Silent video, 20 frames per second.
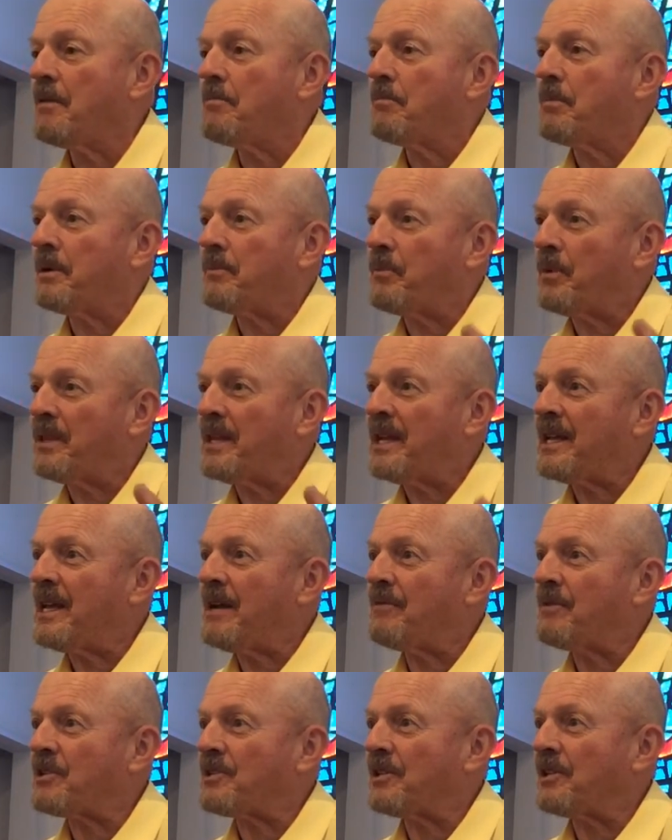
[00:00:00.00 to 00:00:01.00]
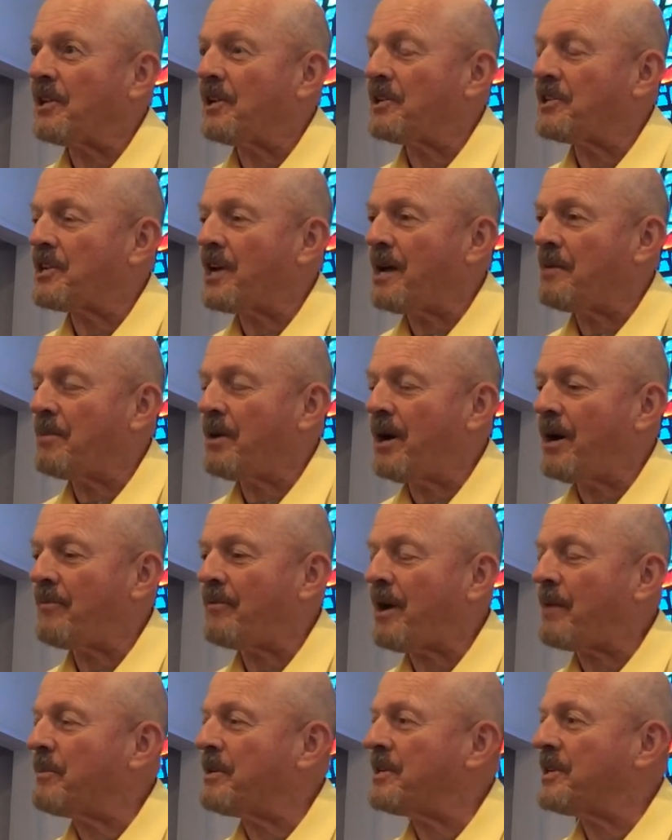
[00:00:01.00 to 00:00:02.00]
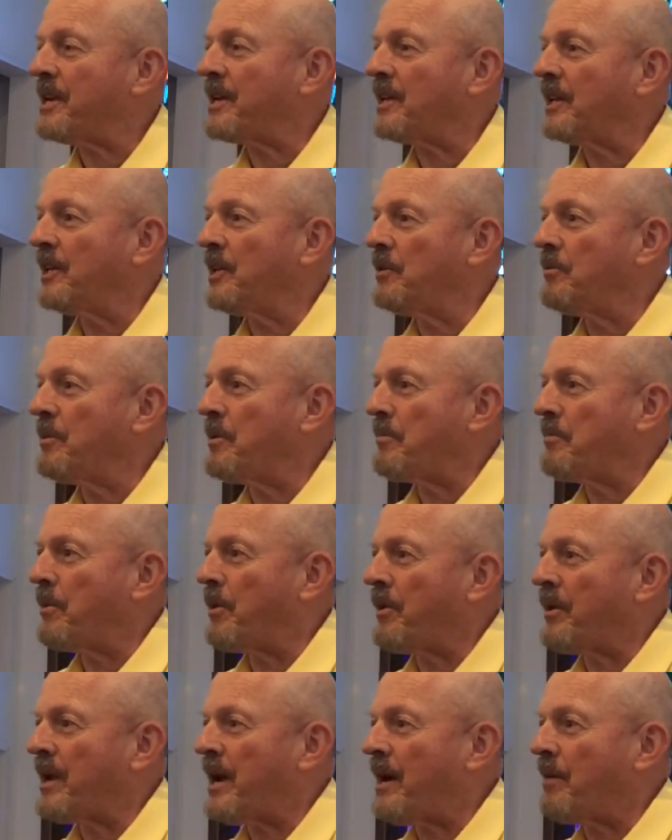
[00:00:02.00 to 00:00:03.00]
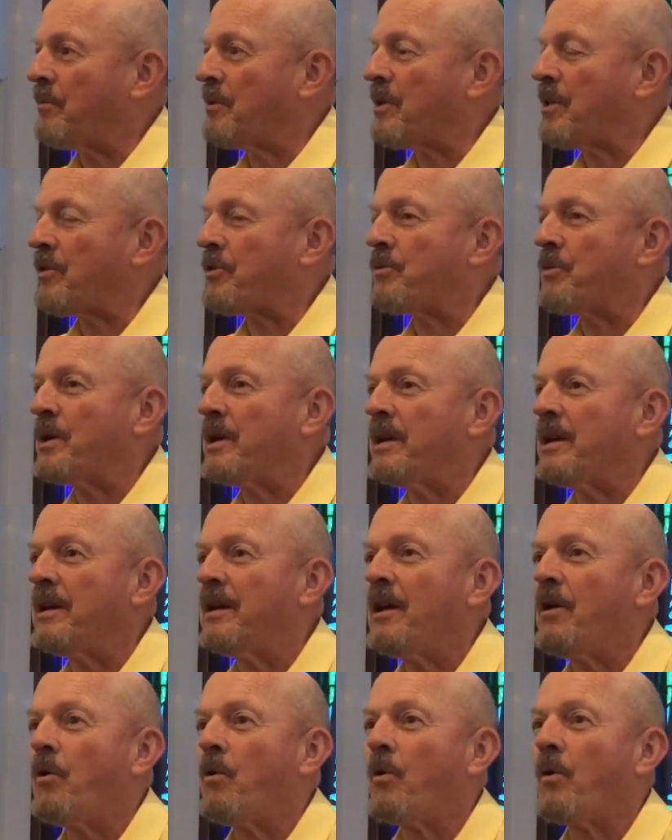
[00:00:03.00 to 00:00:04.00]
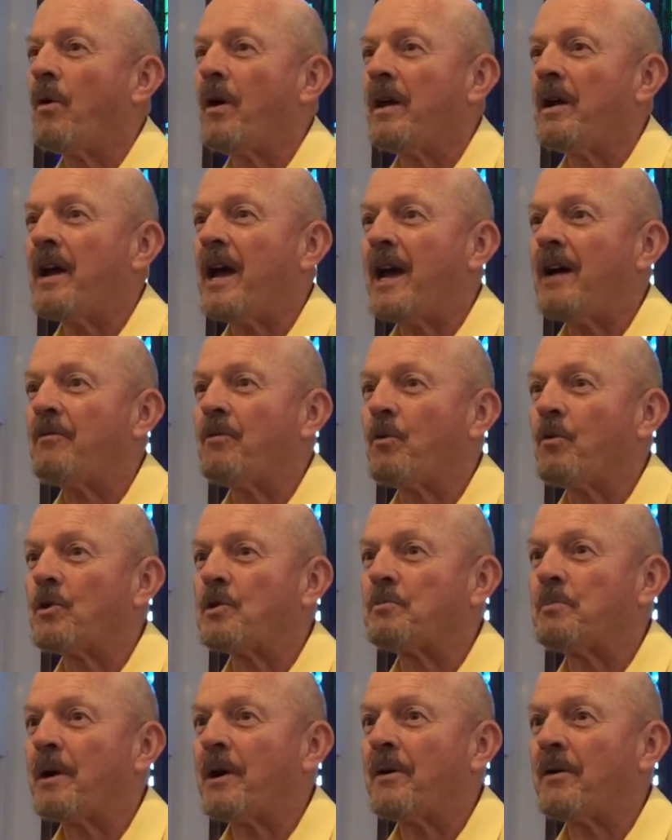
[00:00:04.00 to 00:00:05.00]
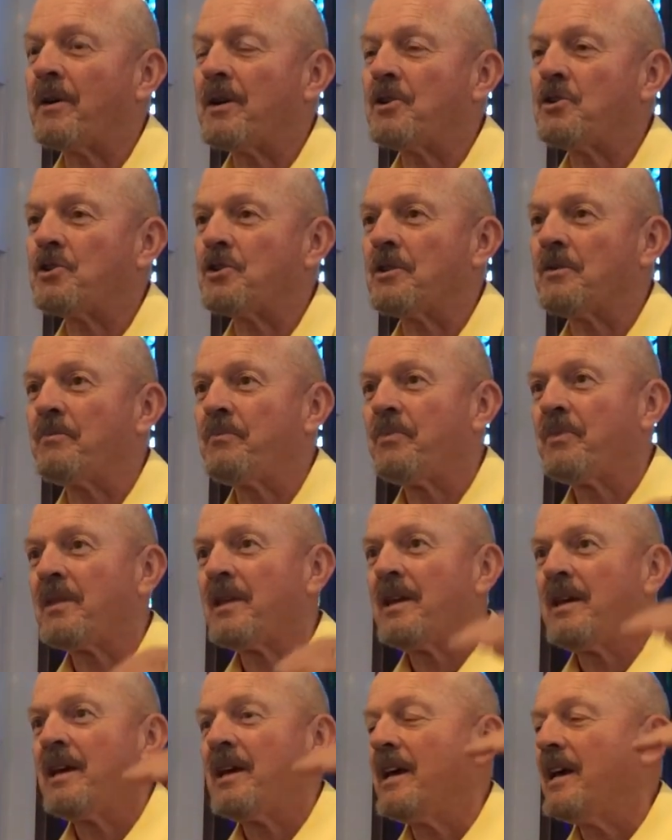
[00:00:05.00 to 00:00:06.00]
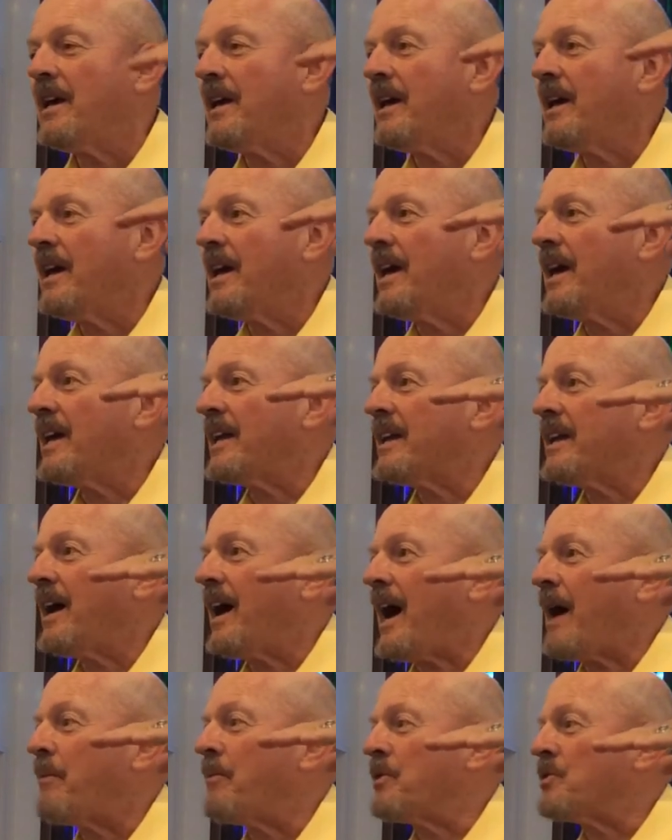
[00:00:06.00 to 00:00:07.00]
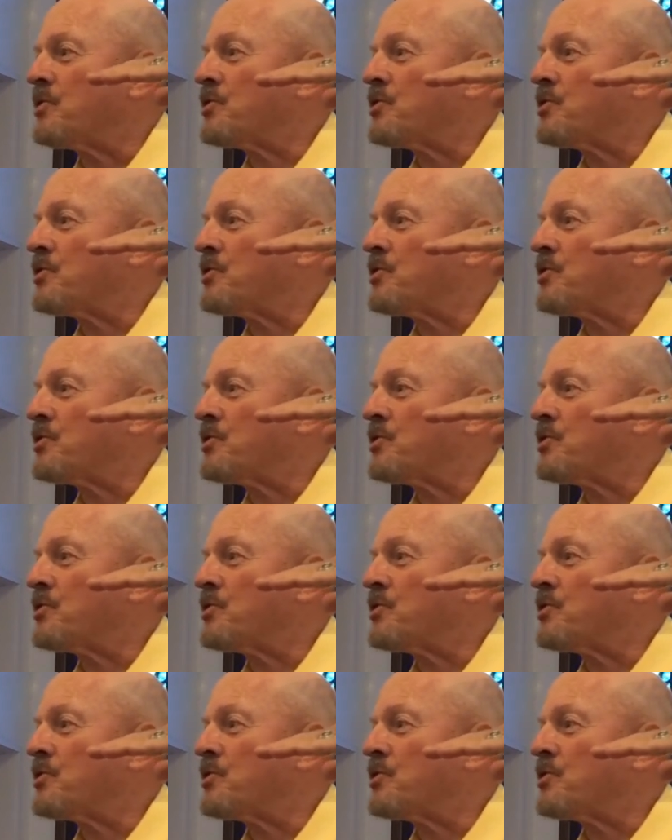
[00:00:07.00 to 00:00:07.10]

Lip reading: But when they gave us a little time off, I would take an aluminum boat out with a 3.5 horsepower engine, and I would